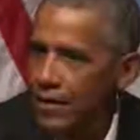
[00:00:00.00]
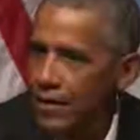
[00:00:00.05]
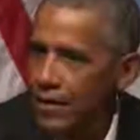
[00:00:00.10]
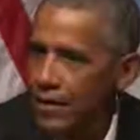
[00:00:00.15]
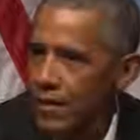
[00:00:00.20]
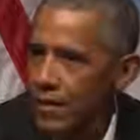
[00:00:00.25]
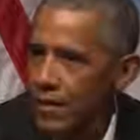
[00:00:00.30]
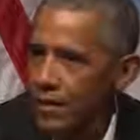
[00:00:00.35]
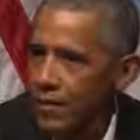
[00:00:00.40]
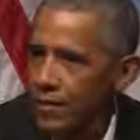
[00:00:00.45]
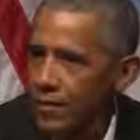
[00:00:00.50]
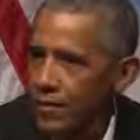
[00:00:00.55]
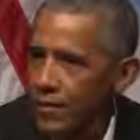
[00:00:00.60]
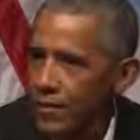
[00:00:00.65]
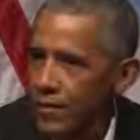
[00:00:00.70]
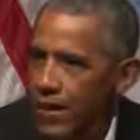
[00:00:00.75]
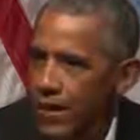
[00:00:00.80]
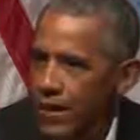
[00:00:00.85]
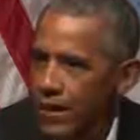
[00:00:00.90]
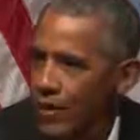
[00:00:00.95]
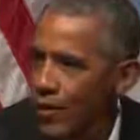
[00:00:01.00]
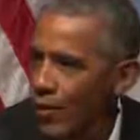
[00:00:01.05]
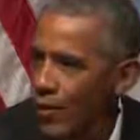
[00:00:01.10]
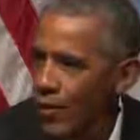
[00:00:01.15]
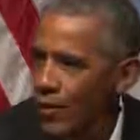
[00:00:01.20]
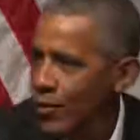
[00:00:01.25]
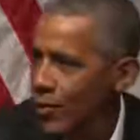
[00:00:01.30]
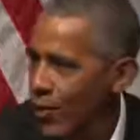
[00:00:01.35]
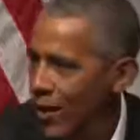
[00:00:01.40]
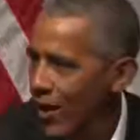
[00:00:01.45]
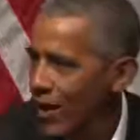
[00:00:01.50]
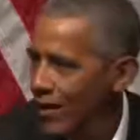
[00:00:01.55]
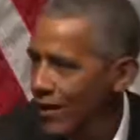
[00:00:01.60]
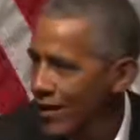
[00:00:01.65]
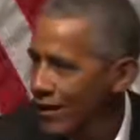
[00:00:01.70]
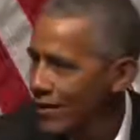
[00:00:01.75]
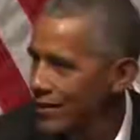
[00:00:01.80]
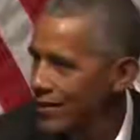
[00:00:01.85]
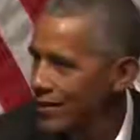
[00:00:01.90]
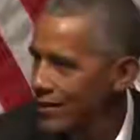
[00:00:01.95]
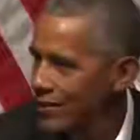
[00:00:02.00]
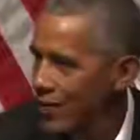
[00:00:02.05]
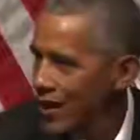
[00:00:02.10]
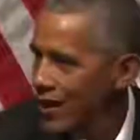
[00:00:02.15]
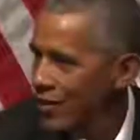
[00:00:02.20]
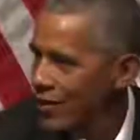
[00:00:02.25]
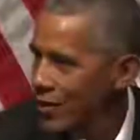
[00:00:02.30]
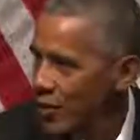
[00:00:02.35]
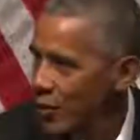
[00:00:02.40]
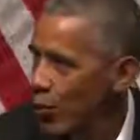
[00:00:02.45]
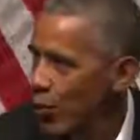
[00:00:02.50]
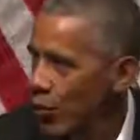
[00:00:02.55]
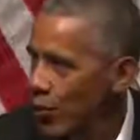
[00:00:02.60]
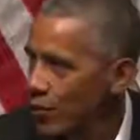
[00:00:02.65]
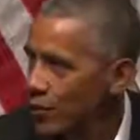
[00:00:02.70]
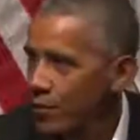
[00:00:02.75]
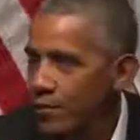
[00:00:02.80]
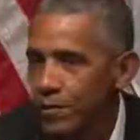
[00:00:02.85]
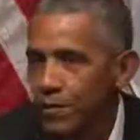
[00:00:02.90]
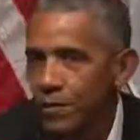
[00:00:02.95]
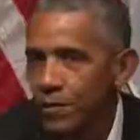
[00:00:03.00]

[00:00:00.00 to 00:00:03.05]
to take their own crack at changing the world.